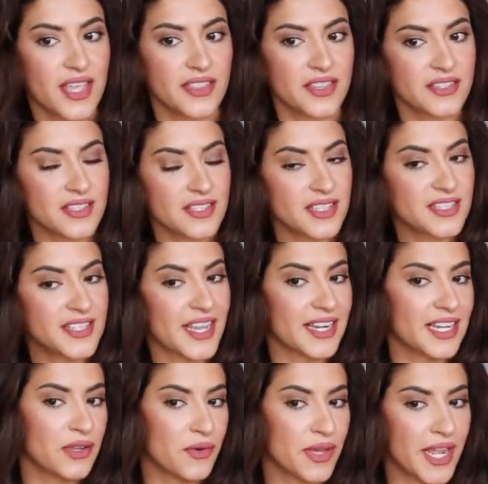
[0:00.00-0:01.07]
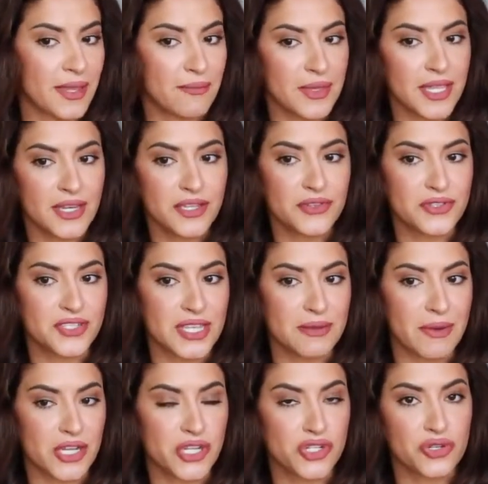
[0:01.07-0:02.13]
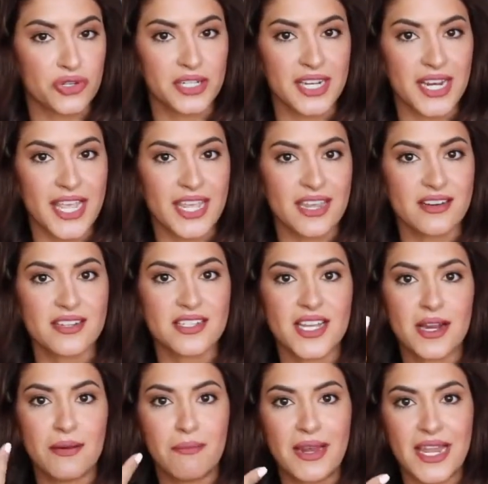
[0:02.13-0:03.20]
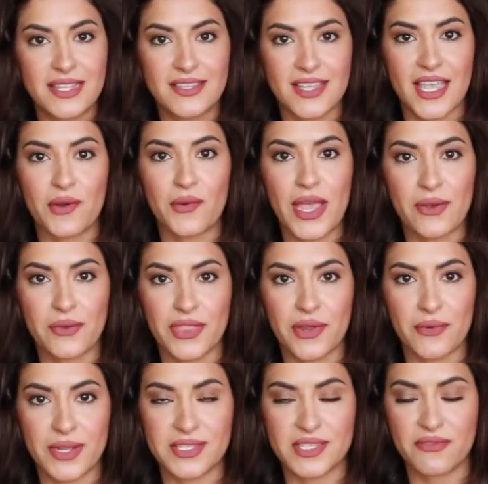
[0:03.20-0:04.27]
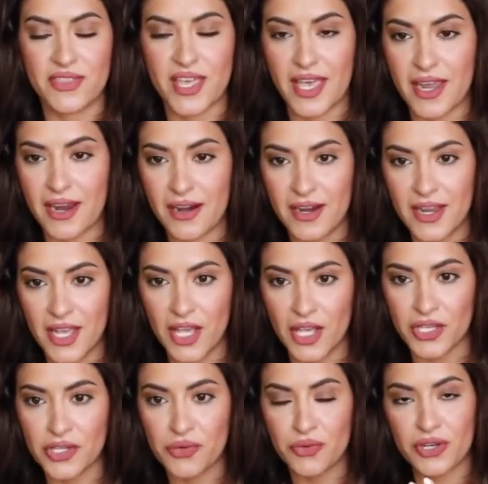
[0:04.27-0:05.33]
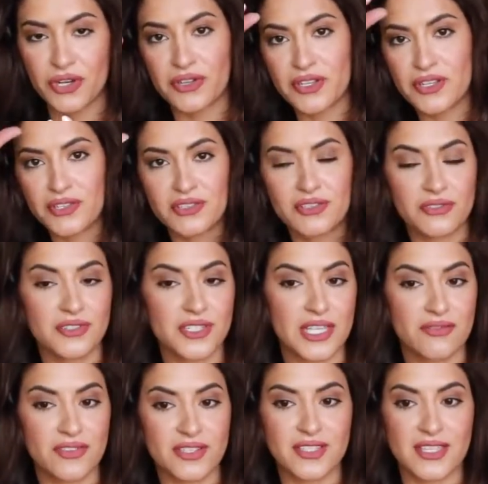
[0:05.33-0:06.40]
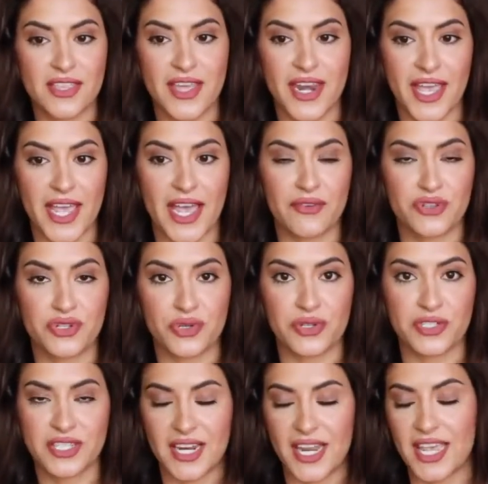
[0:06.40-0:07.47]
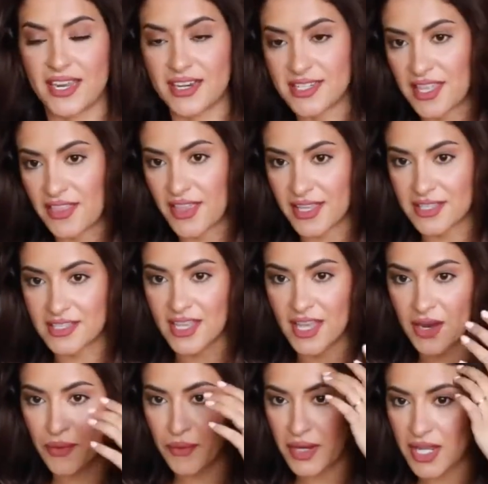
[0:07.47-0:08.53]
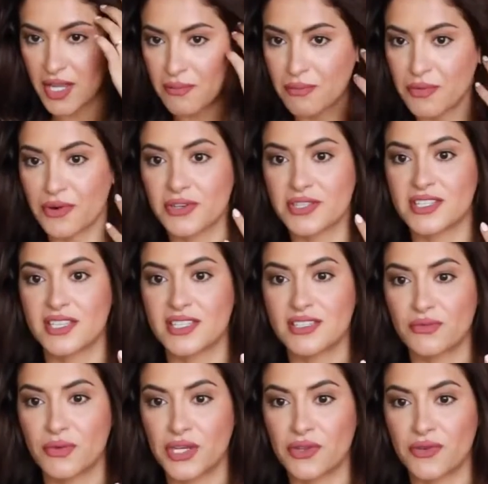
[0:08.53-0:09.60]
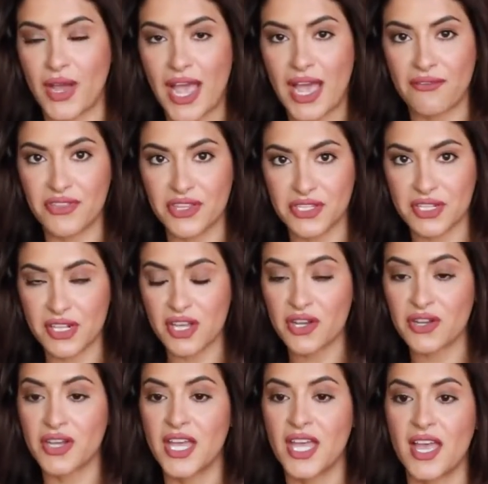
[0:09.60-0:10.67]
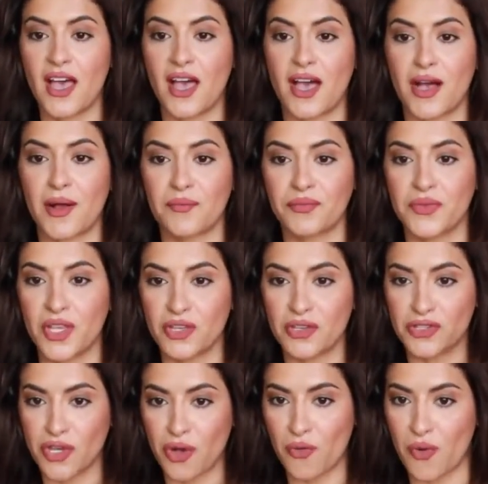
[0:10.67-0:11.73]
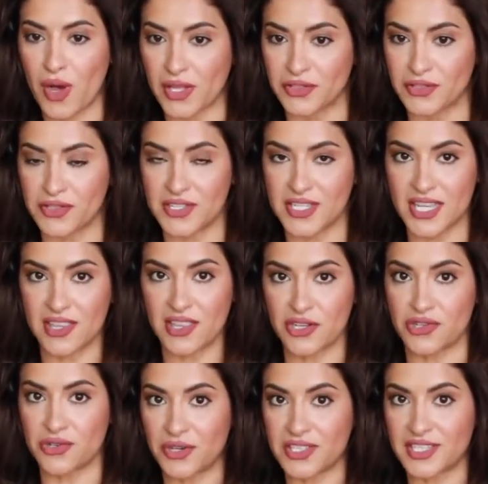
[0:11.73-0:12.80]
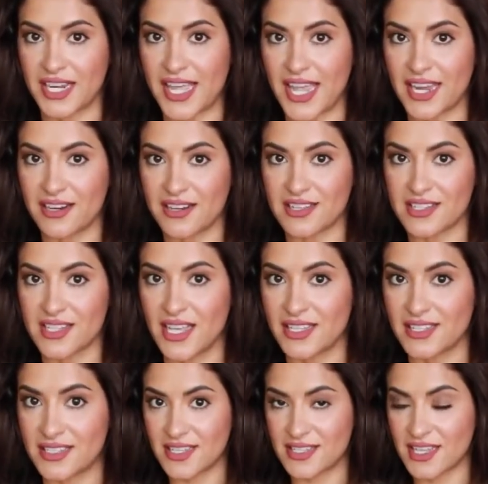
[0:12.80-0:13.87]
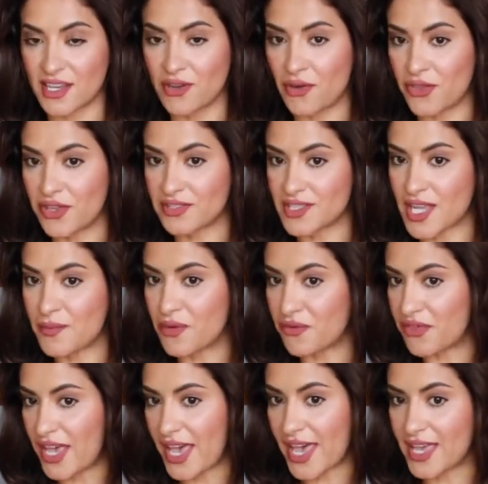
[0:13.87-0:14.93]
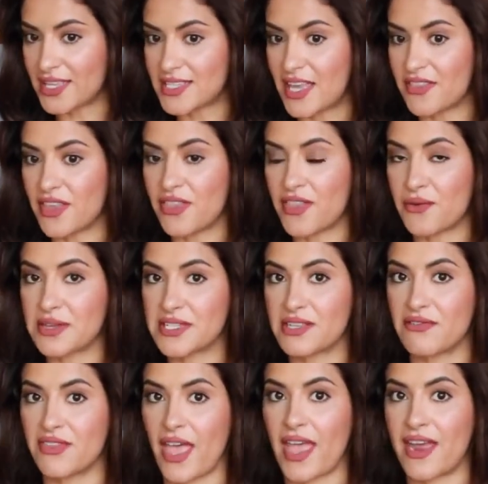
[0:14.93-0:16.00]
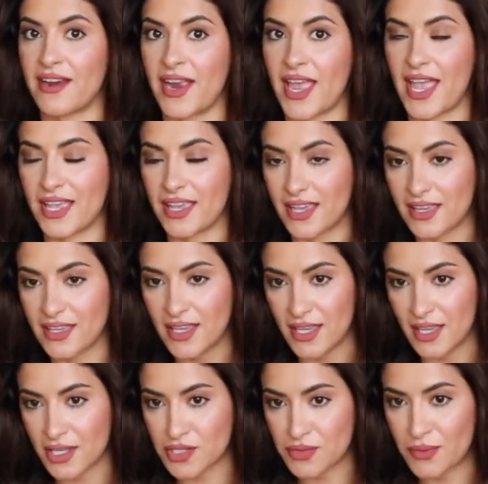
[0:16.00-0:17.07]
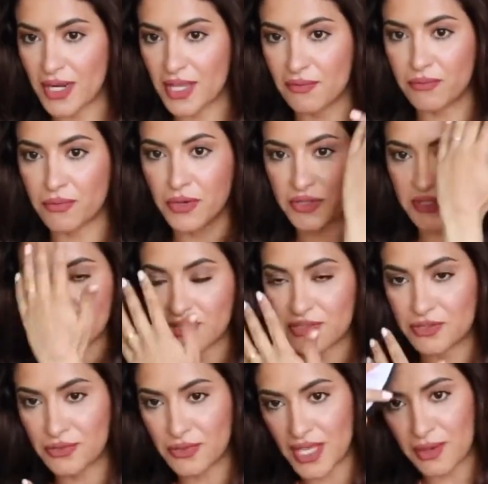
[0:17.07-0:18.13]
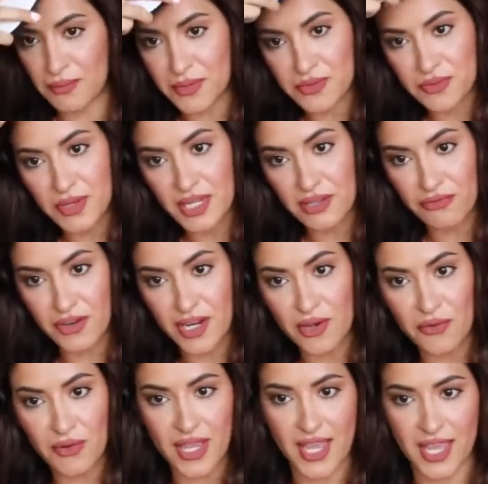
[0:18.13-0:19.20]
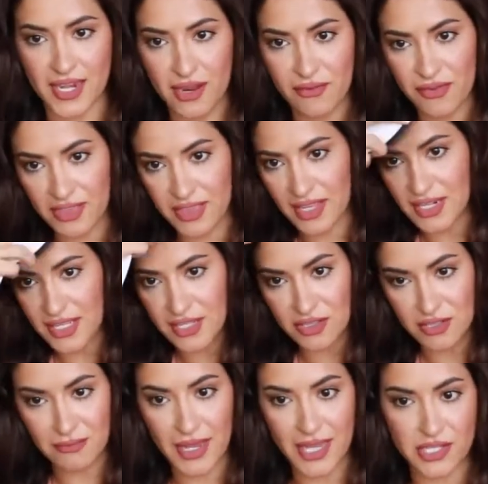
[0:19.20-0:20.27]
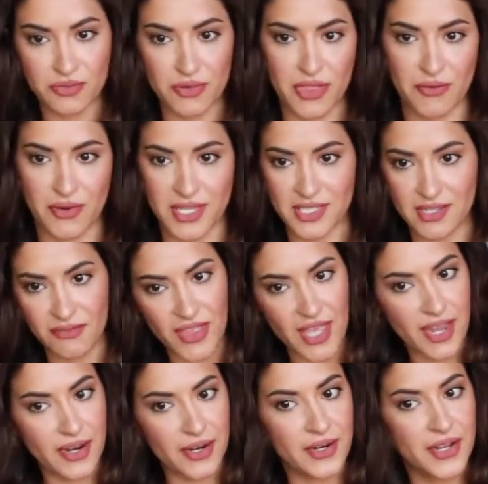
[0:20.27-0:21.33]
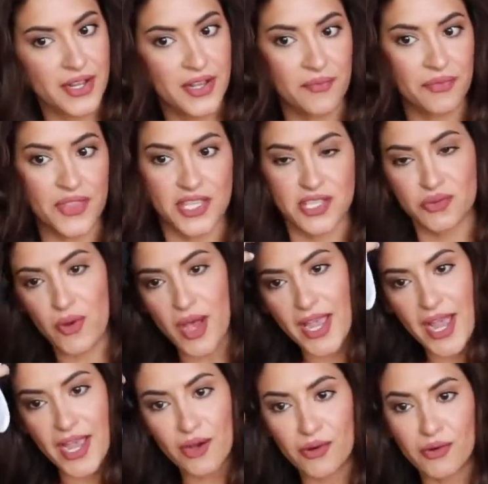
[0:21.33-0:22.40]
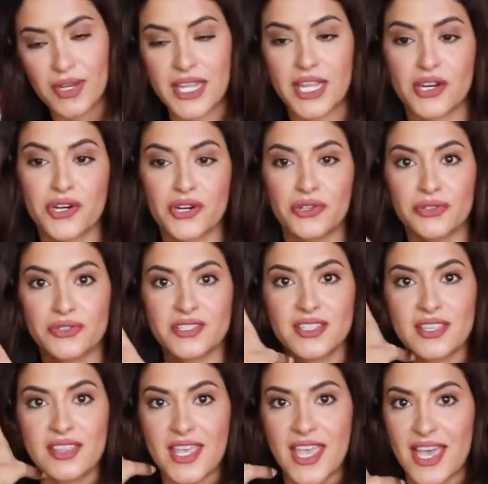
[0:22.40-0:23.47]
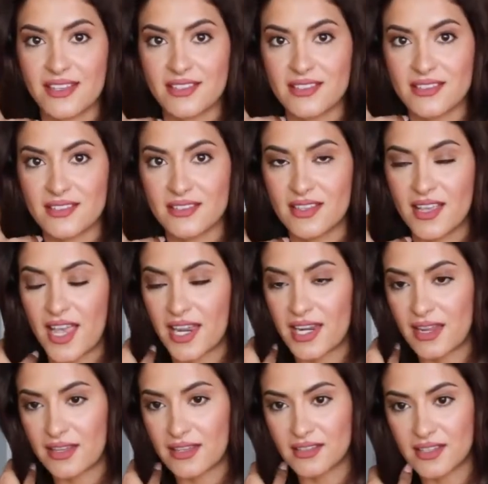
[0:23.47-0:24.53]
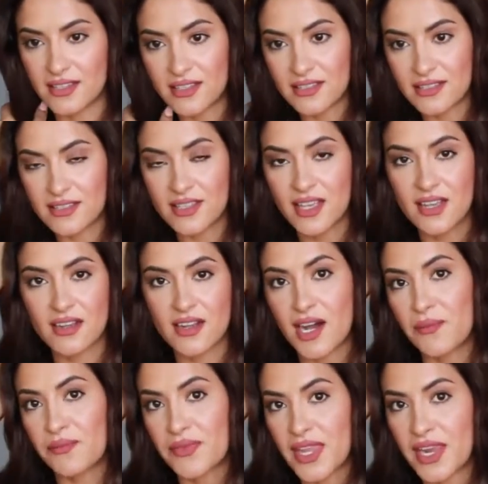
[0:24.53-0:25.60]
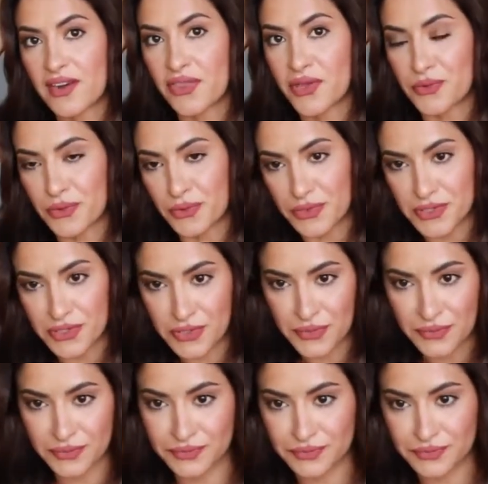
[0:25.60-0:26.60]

And this is exactly what I mean. You see my short layers are blending away with the rest of the hair. You don't even see that I have shorter layers, and that's really important when you have this look. You don't want to see the shorter layers sitting on the top of the head and then the rest of the hair hanging. It's really important to keep it really flowy, and everything needs to match with the rest of the hair. That's why I only curled the ends and I didn't come near the roots.